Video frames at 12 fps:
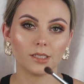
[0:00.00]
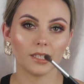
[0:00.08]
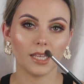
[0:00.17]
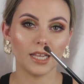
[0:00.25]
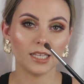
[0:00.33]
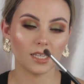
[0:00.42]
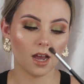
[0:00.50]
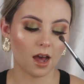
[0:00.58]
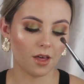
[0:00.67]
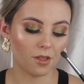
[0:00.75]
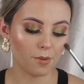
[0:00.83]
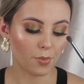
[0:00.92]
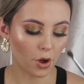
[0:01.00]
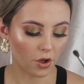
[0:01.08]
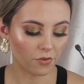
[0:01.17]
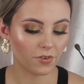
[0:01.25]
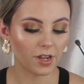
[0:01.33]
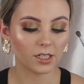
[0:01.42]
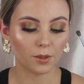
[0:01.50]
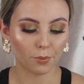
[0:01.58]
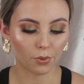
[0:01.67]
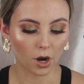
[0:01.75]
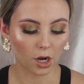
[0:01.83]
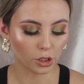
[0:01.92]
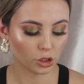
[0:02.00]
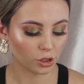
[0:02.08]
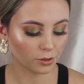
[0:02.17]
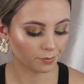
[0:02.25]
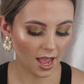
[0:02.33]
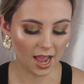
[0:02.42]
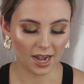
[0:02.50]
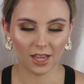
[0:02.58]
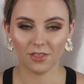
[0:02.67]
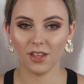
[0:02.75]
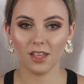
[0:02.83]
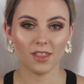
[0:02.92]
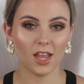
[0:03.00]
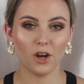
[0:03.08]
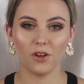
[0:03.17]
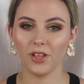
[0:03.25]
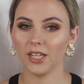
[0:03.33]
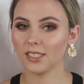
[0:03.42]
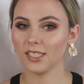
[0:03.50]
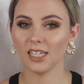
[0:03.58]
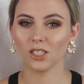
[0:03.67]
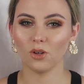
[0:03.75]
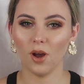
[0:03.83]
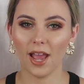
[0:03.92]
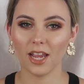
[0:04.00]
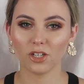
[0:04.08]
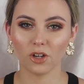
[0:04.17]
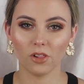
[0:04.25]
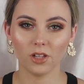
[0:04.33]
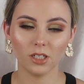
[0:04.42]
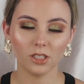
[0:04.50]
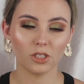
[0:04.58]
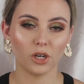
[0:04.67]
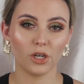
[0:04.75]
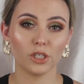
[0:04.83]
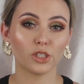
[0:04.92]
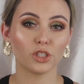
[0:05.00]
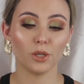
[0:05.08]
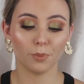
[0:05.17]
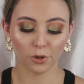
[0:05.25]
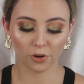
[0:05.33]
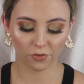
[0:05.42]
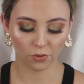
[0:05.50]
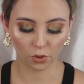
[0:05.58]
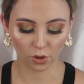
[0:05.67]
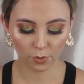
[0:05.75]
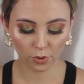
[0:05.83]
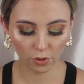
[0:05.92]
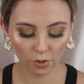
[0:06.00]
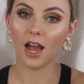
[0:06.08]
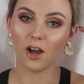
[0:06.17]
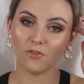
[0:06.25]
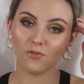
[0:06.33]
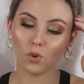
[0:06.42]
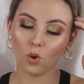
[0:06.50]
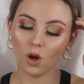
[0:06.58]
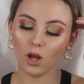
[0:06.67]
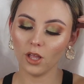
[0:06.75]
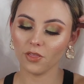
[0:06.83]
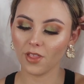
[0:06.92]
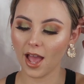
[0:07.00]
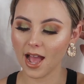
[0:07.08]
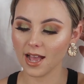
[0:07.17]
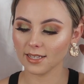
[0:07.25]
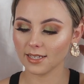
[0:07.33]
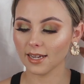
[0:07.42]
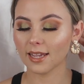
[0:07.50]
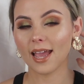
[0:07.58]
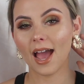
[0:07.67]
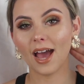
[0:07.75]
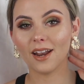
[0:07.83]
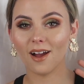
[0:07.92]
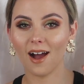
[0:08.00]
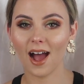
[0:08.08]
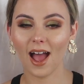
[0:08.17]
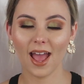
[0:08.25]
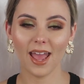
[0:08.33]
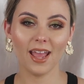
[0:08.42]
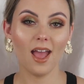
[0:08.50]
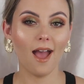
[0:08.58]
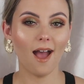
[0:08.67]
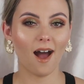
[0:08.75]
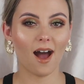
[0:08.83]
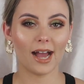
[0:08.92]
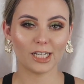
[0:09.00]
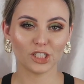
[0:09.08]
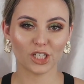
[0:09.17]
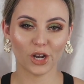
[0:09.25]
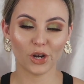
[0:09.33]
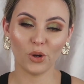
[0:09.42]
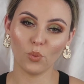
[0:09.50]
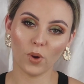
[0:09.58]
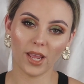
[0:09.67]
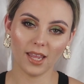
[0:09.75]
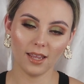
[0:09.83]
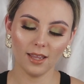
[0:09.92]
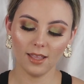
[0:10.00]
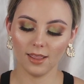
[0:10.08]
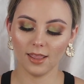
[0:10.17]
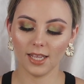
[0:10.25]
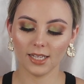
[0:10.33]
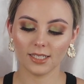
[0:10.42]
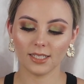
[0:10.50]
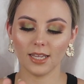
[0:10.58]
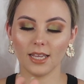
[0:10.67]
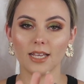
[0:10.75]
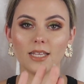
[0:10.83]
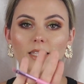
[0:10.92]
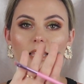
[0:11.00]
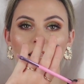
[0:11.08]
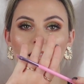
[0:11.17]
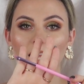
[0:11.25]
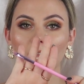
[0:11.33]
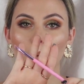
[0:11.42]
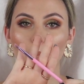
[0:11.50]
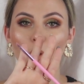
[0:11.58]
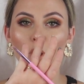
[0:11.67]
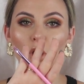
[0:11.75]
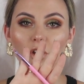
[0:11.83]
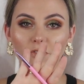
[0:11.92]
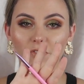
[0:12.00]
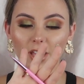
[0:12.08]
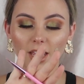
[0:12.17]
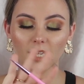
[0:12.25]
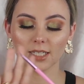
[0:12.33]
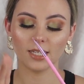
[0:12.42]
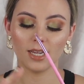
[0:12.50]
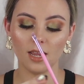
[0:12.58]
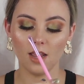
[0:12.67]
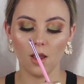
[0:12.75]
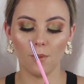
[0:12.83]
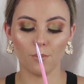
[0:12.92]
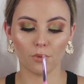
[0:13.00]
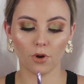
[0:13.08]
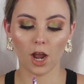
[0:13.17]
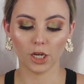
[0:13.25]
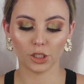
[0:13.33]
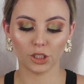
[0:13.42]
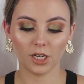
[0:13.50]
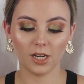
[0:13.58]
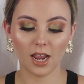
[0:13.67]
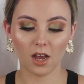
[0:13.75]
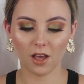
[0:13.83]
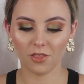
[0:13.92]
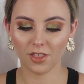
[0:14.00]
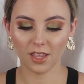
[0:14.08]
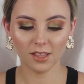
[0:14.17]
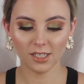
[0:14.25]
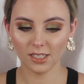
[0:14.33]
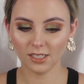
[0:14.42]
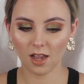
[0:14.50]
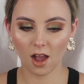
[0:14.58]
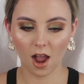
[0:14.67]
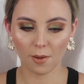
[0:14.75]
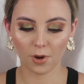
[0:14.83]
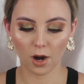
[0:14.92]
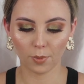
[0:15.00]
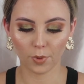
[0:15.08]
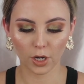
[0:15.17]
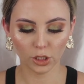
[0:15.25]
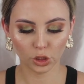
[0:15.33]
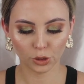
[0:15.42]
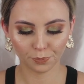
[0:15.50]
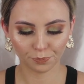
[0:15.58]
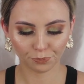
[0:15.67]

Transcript: these are the perfect brush. And I think they're only $6 or $8, so super affordable. Now for that cat eye eyeshadow wing, this is the perfect brush. Now I think this is an eyebrow brush.